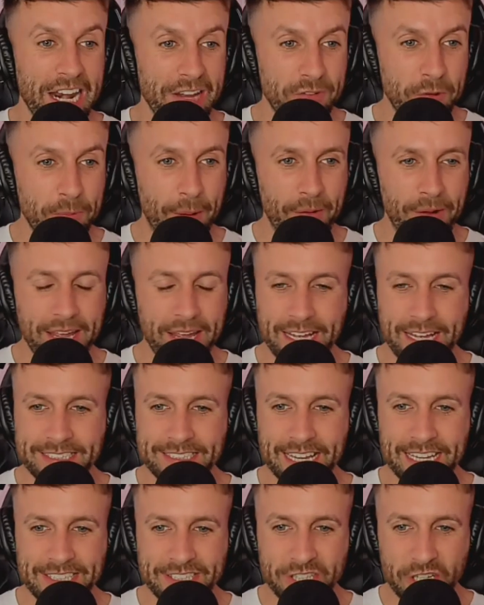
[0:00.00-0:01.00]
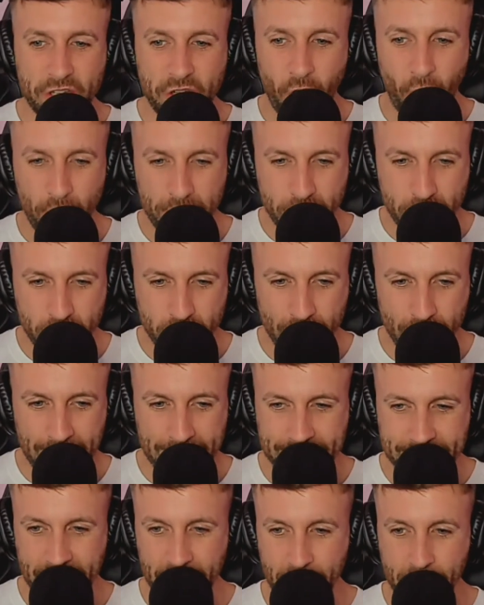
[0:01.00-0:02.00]
about it is it's the
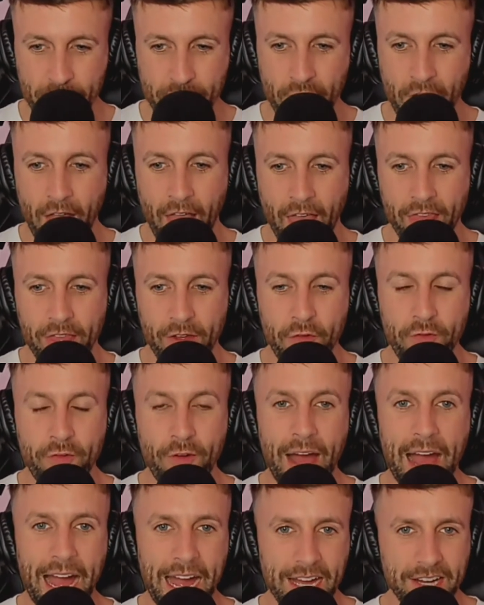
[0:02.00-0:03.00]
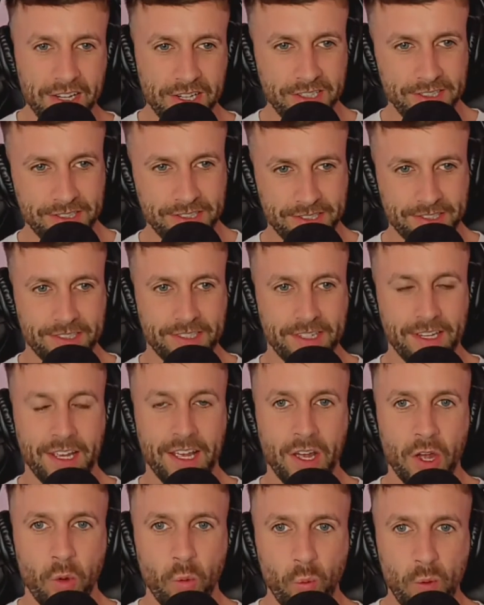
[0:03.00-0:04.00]
contrast of the violence
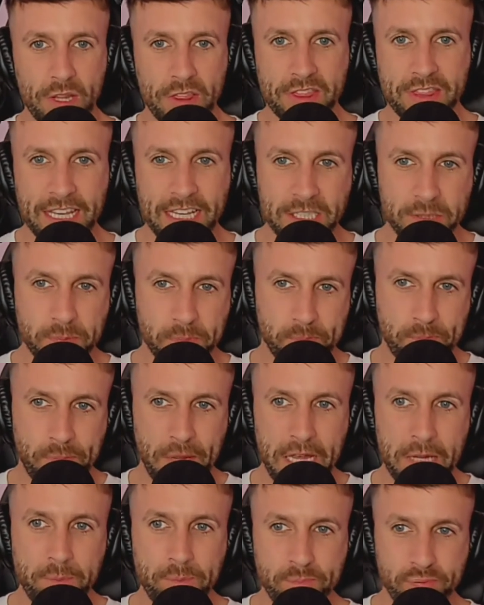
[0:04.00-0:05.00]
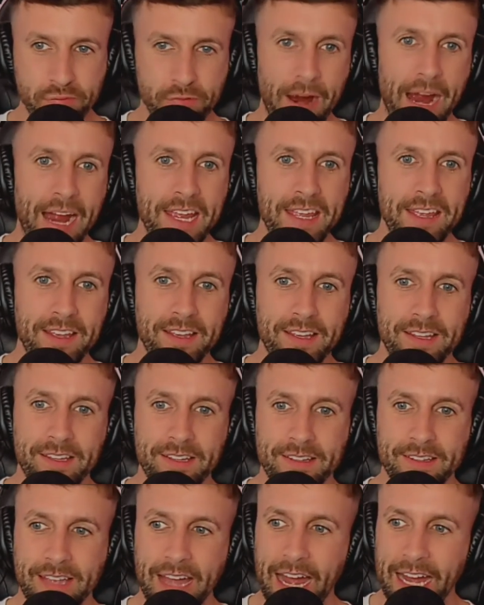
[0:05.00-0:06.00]
with these big, bright,
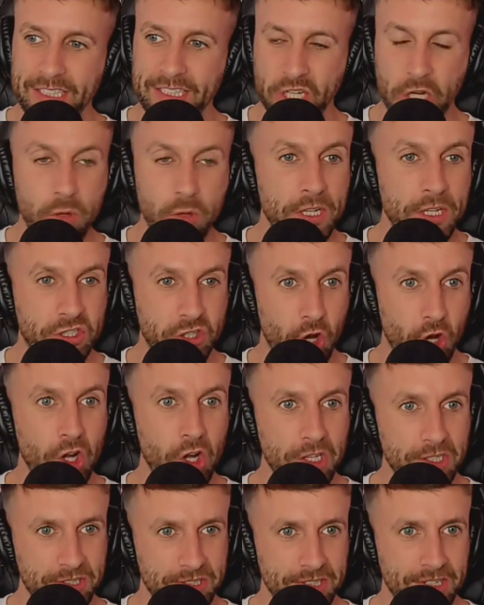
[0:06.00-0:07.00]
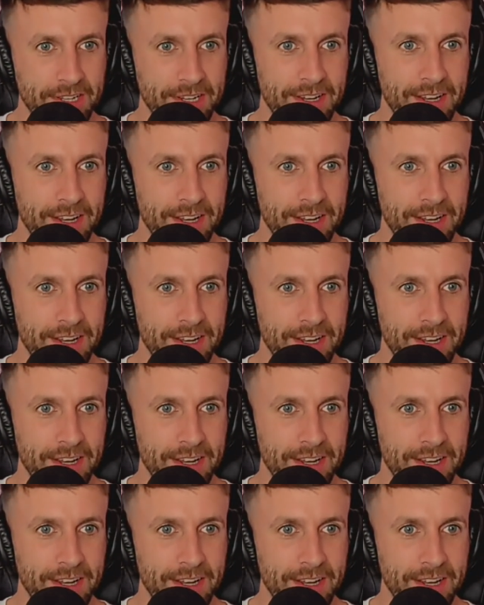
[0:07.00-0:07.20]
cartoonish colours.